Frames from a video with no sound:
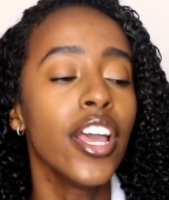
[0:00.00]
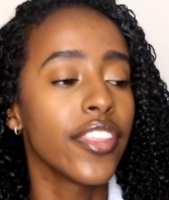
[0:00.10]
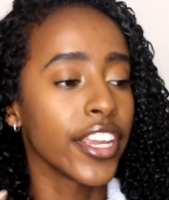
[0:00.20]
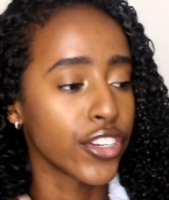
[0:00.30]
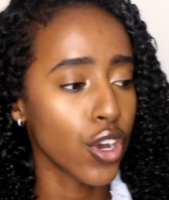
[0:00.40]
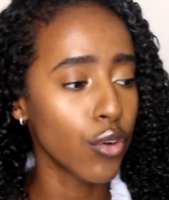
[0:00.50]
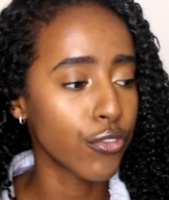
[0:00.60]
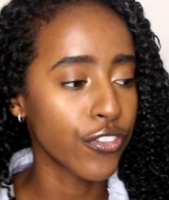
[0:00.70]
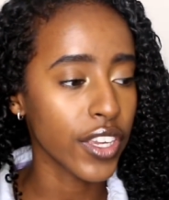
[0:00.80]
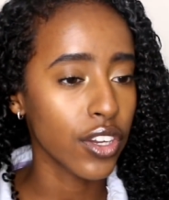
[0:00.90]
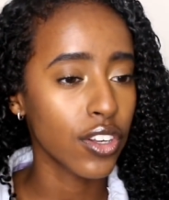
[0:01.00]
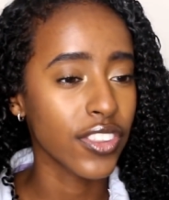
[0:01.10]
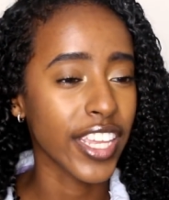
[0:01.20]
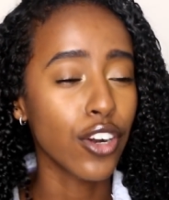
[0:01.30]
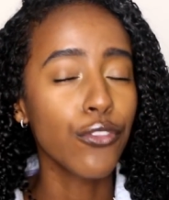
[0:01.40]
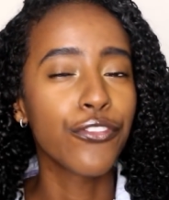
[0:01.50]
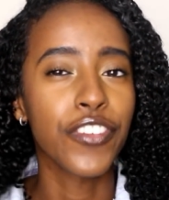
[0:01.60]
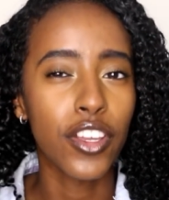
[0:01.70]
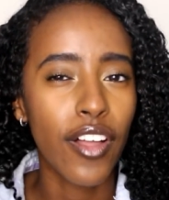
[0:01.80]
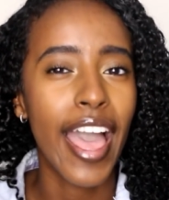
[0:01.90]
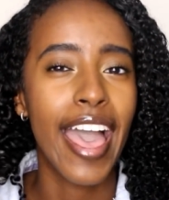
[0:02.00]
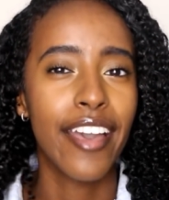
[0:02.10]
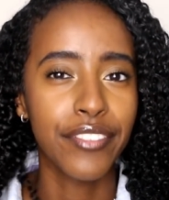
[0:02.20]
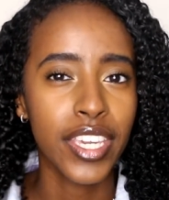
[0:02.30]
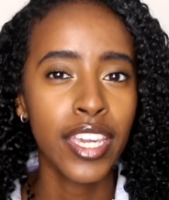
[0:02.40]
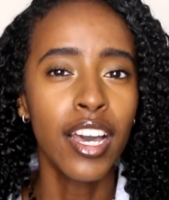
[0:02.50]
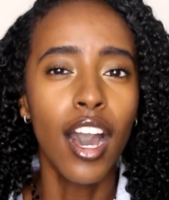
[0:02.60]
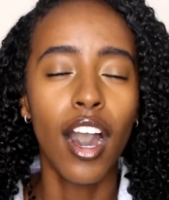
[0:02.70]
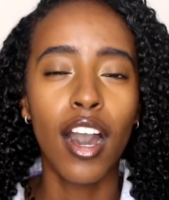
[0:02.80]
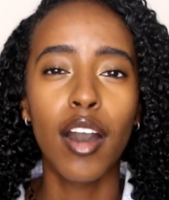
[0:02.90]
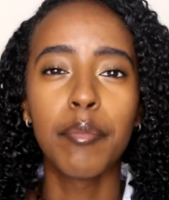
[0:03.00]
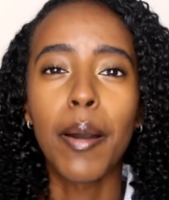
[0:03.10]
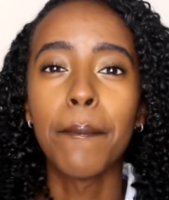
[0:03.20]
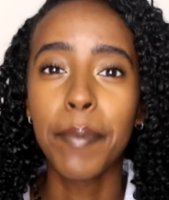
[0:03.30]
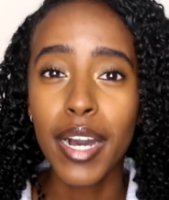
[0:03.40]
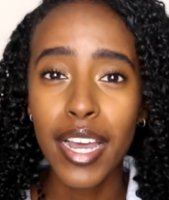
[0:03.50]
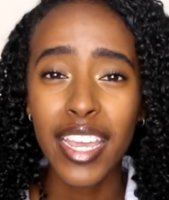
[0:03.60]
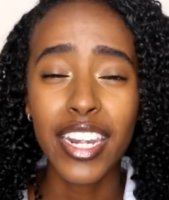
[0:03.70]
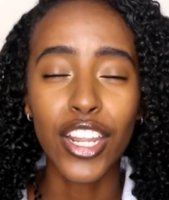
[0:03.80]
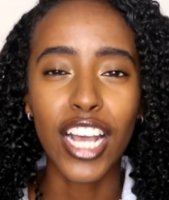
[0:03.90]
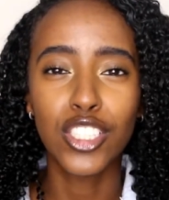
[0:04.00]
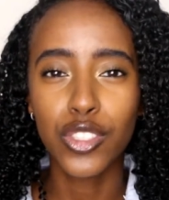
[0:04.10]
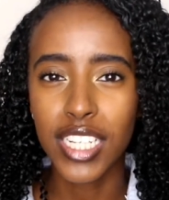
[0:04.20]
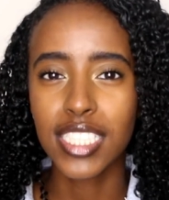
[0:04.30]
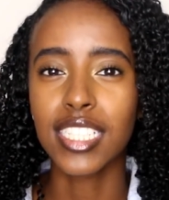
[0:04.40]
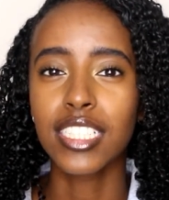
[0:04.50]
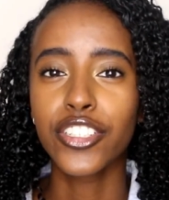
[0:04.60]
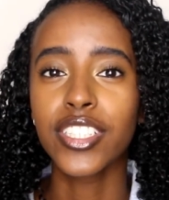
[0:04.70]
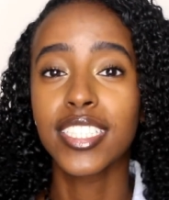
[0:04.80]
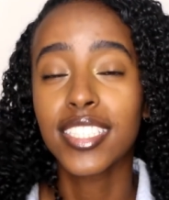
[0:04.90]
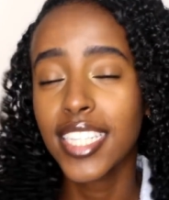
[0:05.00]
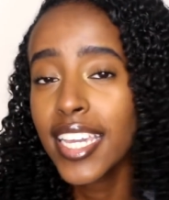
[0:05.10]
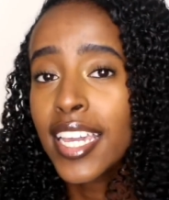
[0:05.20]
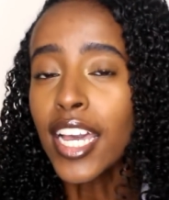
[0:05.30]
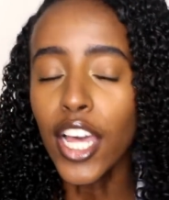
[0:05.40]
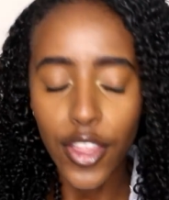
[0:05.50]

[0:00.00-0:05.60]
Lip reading: They don't feel heavy, but as you guys can clearly see,